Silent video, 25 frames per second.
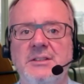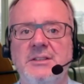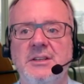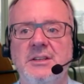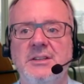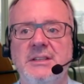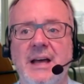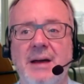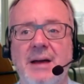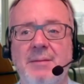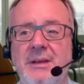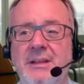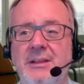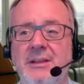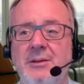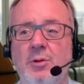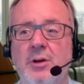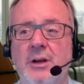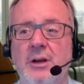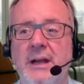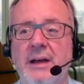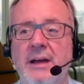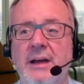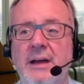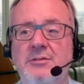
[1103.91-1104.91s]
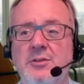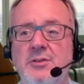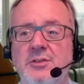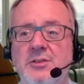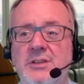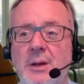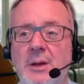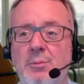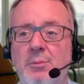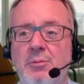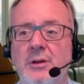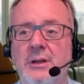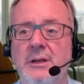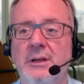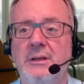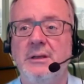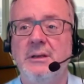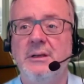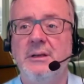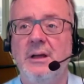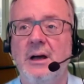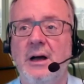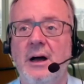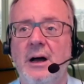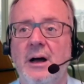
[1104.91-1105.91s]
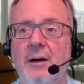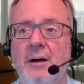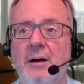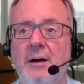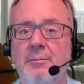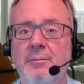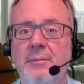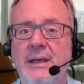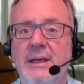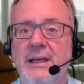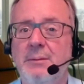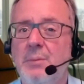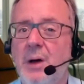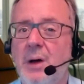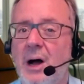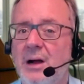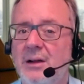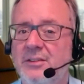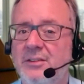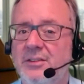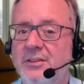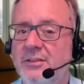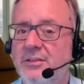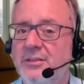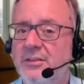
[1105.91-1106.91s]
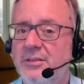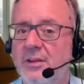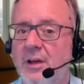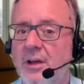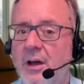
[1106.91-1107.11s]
Does that mean that we're going to have two separate um, inboxes?